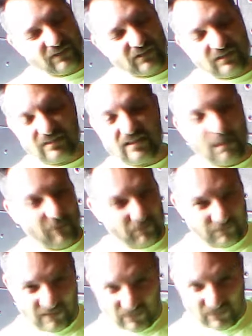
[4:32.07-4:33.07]

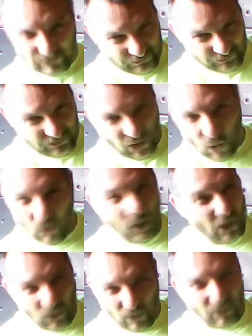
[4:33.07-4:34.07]
Stubblefield
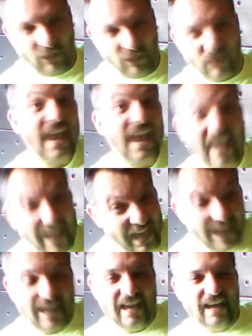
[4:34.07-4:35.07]
coil thing,